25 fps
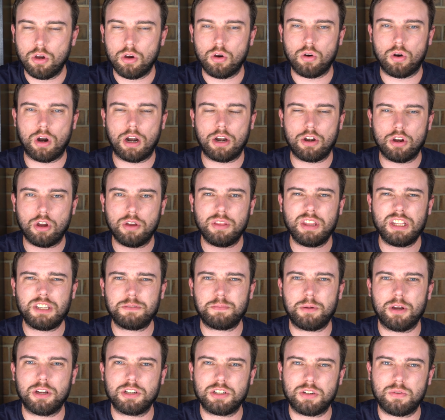or I know this
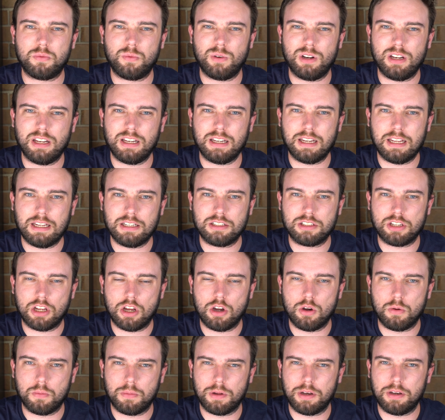person really needs
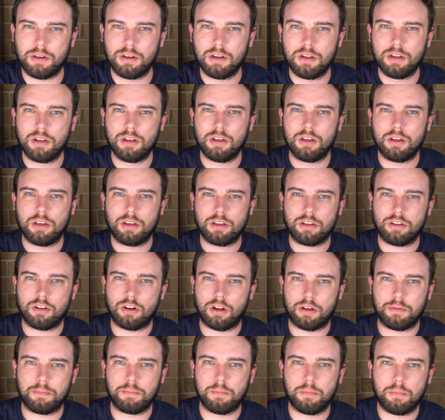help and you
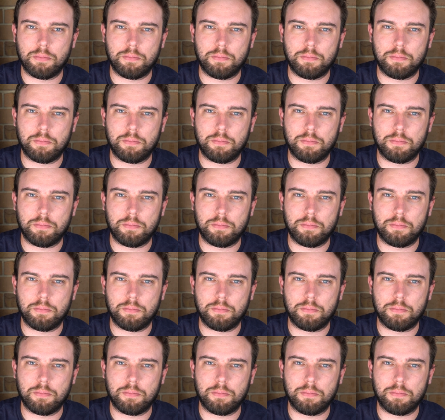know,